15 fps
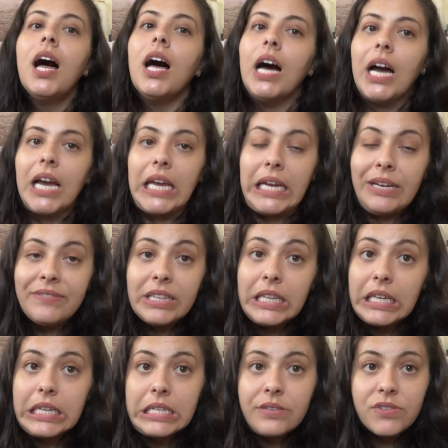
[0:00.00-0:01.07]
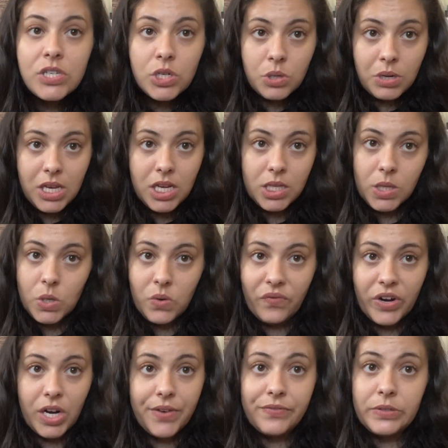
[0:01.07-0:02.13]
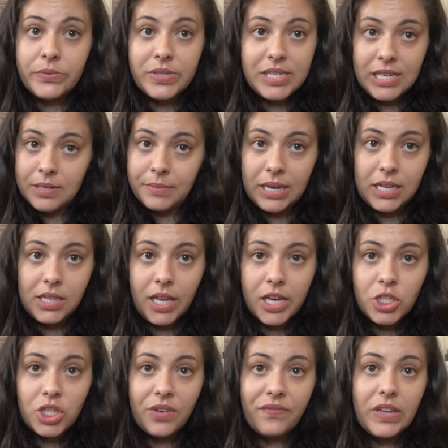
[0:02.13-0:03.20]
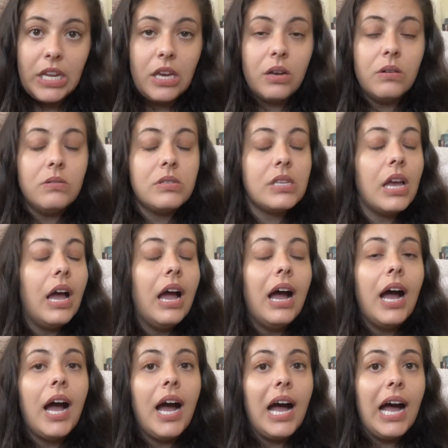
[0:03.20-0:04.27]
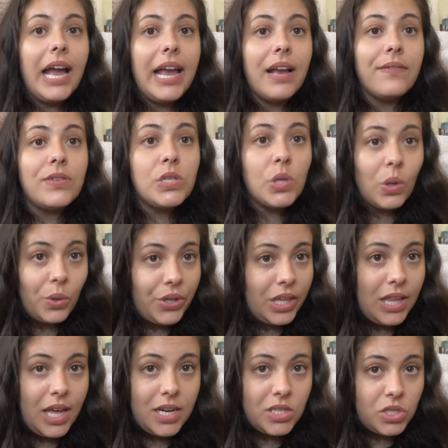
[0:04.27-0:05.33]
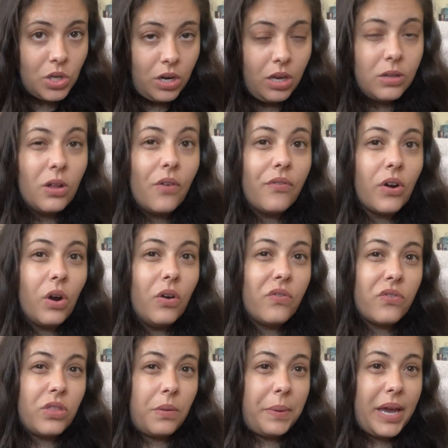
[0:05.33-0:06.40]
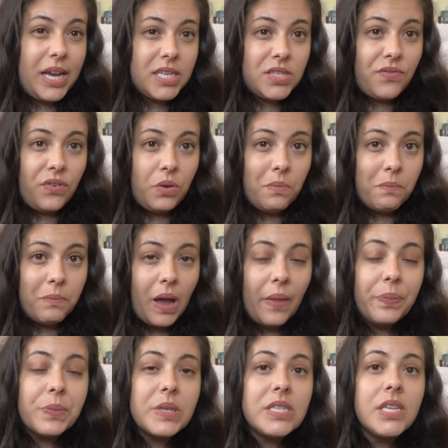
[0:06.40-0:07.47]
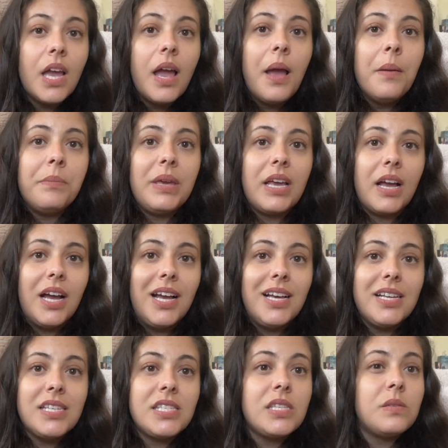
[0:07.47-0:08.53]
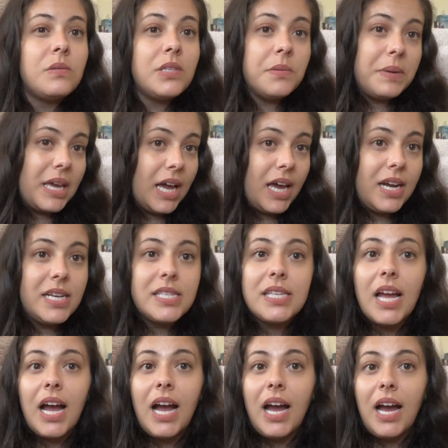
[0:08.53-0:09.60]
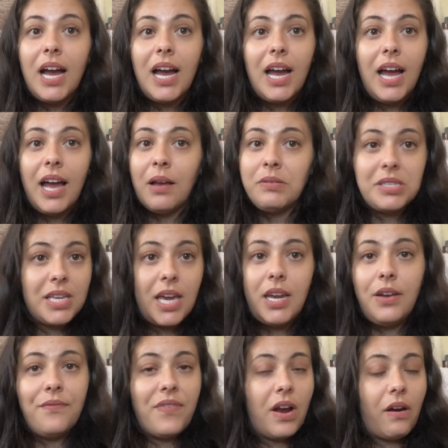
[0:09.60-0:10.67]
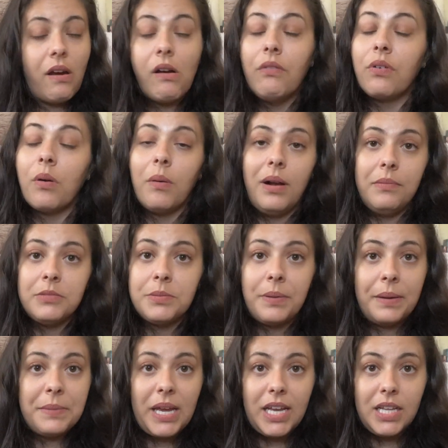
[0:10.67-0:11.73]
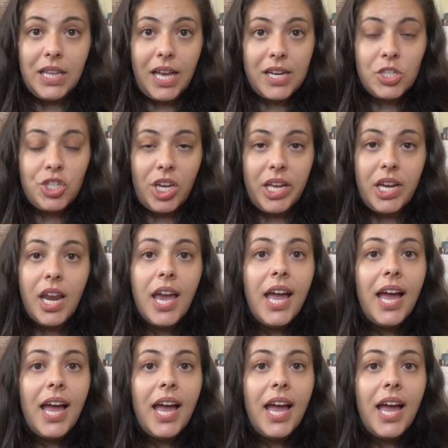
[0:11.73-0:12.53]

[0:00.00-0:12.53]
I have a lot of Stoney Clover. If you've seen my collection videos, I have sold a lot of Stoney Clover over the past few months because, to be honest, I was getting very overwhelmed by my collection.